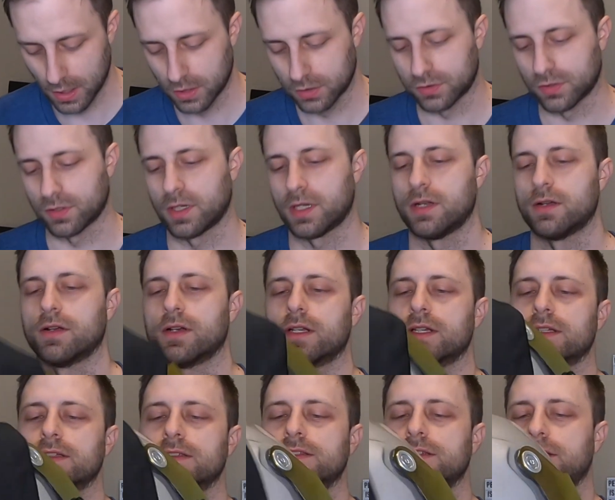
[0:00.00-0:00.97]
So here it
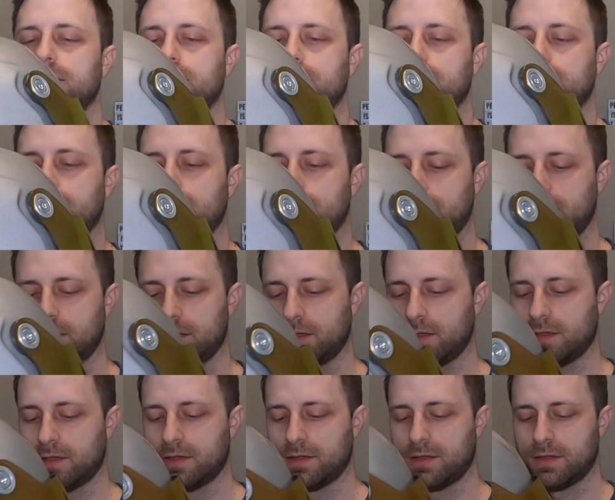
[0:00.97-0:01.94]
is,
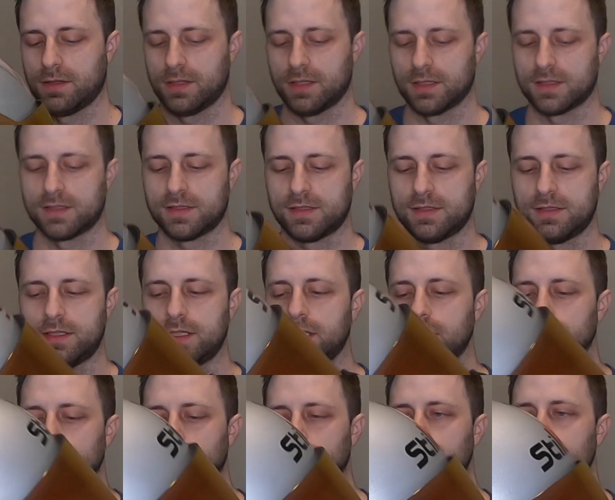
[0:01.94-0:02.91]
the
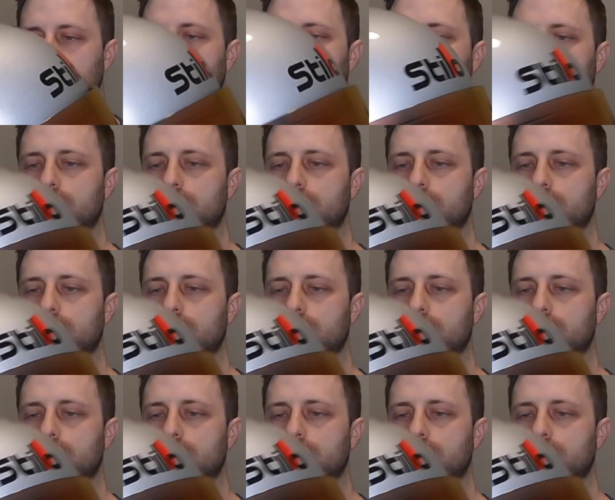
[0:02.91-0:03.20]
stilo